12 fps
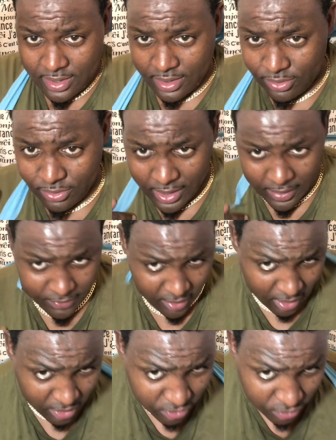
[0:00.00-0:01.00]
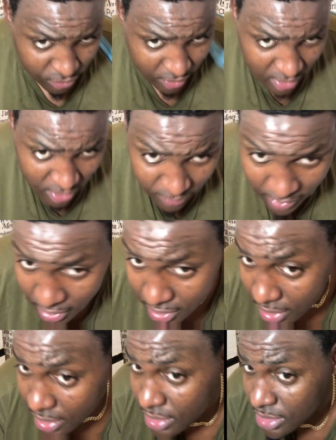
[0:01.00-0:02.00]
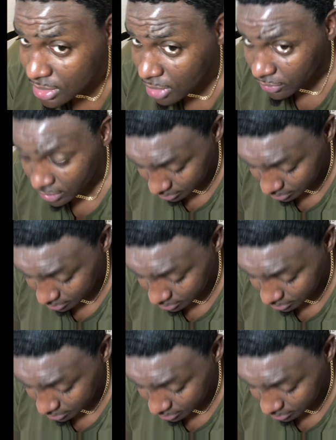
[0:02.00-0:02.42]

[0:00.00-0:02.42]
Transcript: you don't have to get too crazy with it. And your hair should already